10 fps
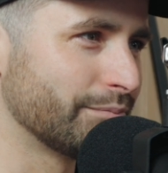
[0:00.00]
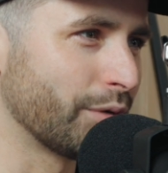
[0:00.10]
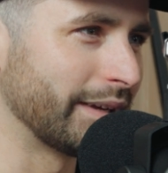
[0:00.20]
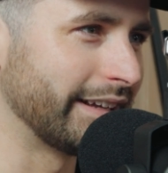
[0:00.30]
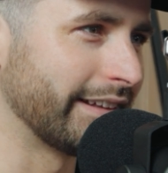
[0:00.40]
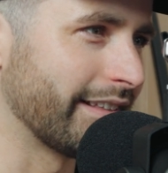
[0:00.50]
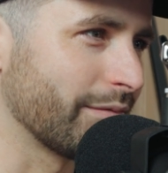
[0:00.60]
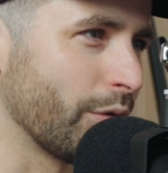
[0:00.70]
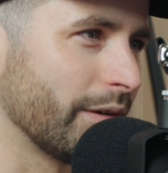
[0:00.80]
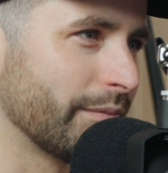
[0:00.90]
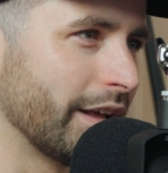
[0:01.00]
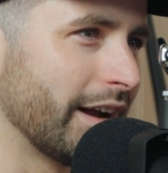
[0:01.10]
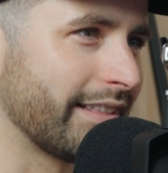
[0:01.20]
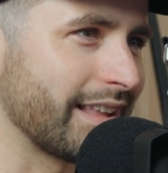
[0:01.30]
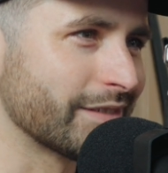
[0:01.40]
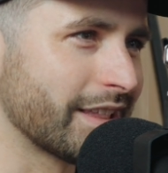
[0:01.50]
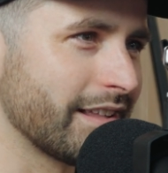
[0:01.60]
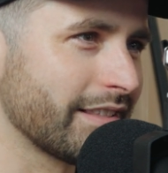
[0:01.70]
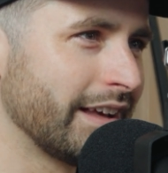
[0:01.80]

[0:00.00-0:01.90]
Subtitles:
probably in his early 70s.